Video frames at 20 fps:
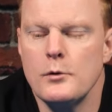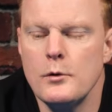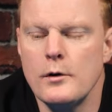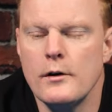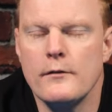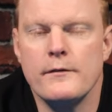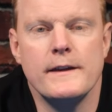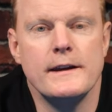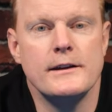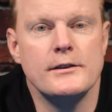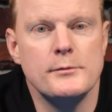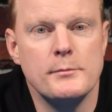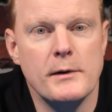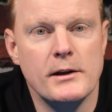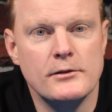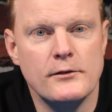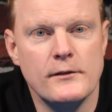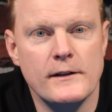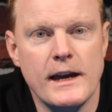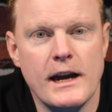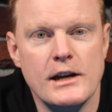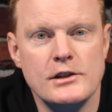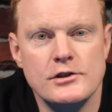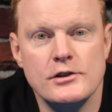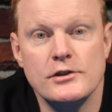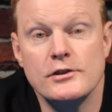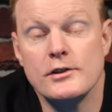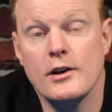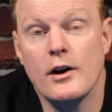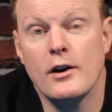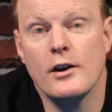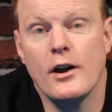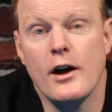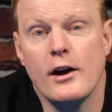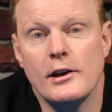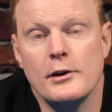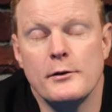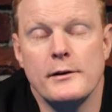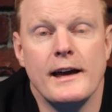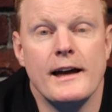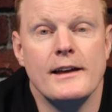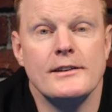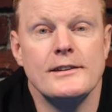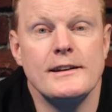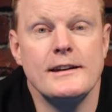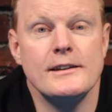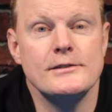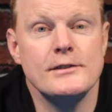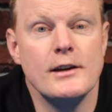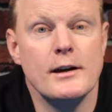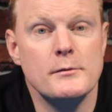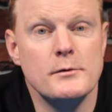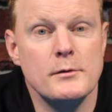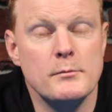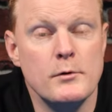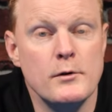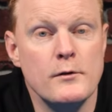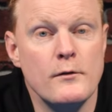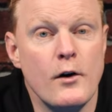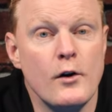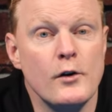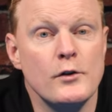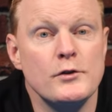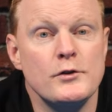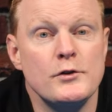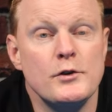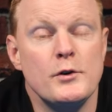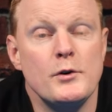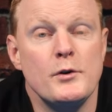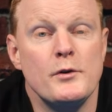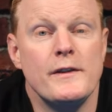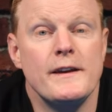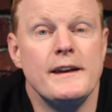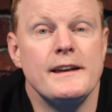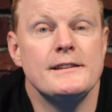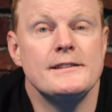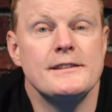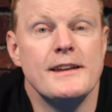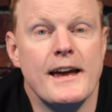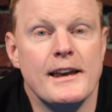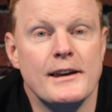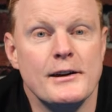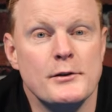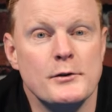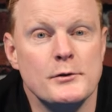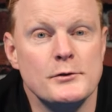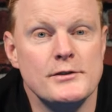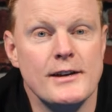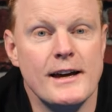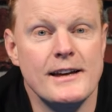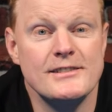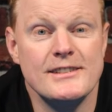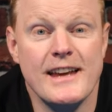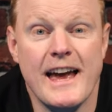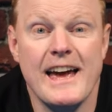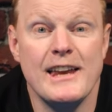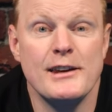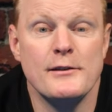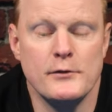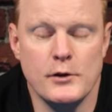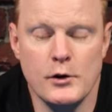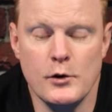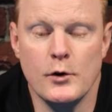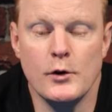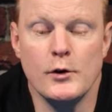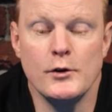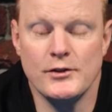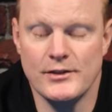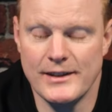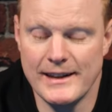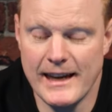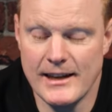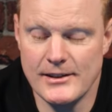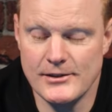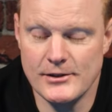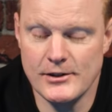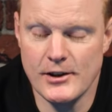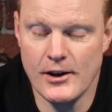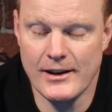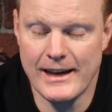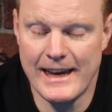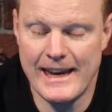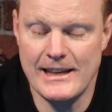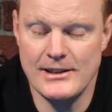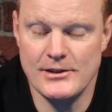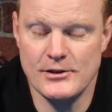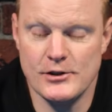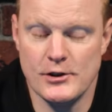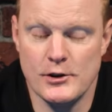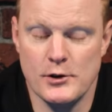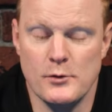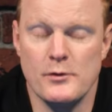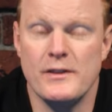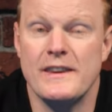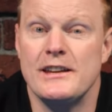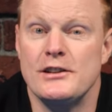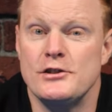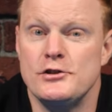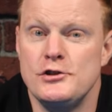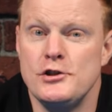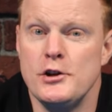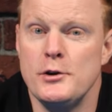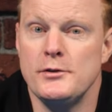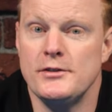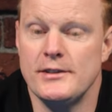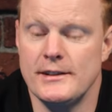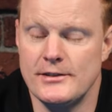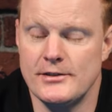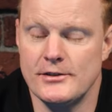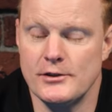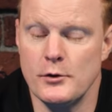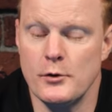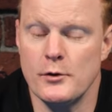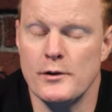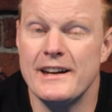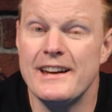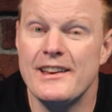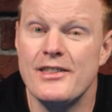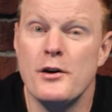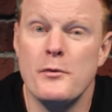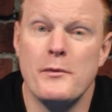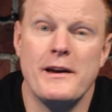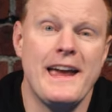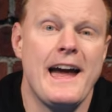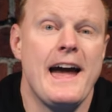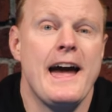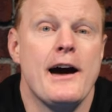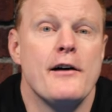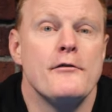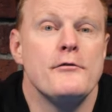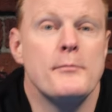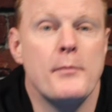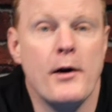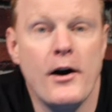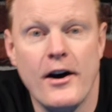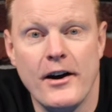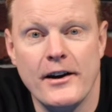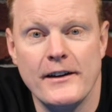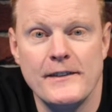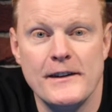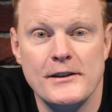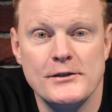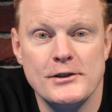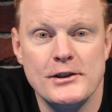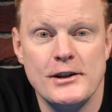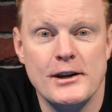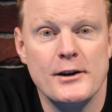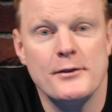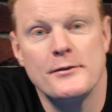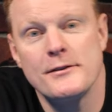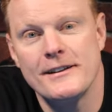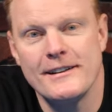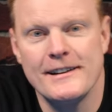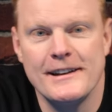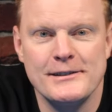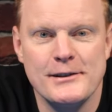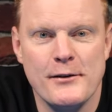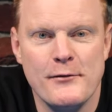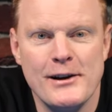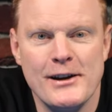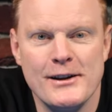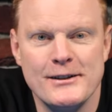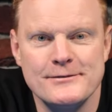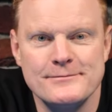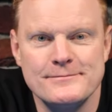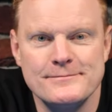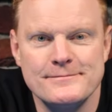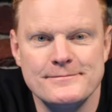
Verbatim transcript: all of the specifications on our Lucasi, it's time to move on to the technical test and of course to get stuck into the juicy story that we have behind this queue. Let's have a look.